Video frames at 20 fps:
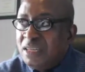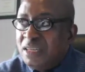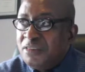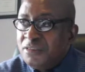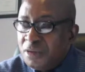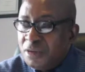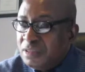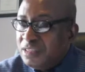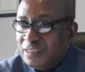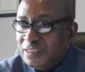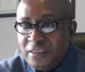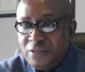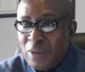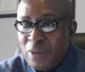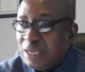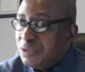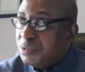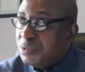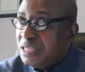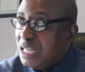So this is
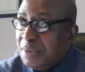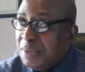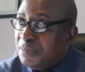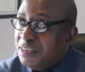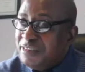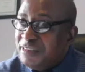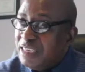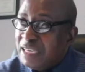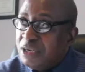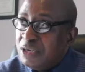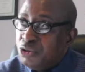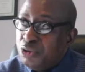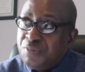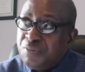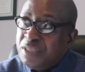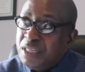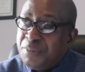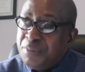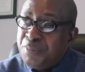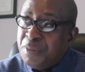what the MDC can do
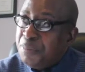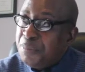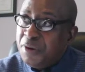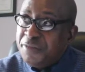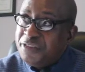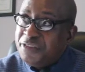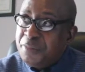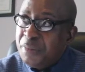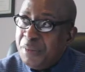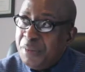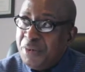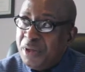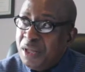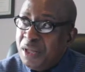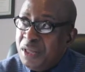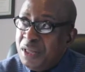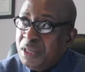for the people of Zimbabwe.